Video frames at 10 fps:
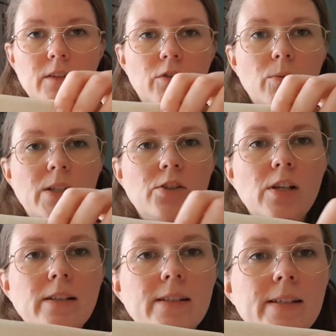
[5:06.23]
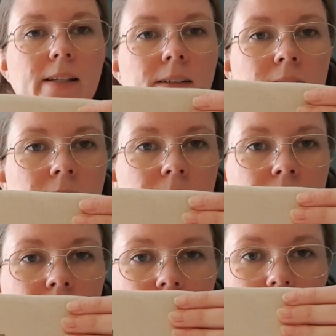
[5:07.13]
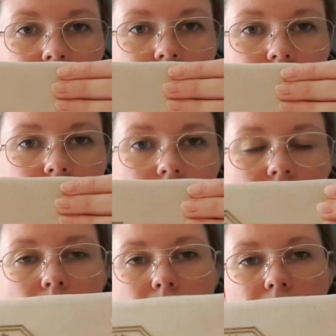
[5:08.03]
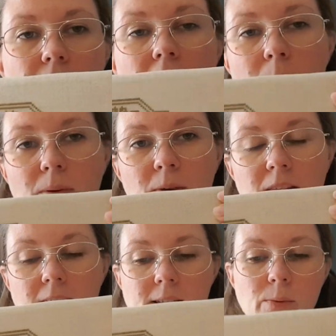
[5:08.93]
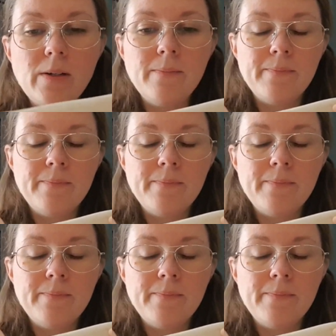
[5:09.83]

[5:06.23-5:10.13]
From Witchelt. So, very happy with this one.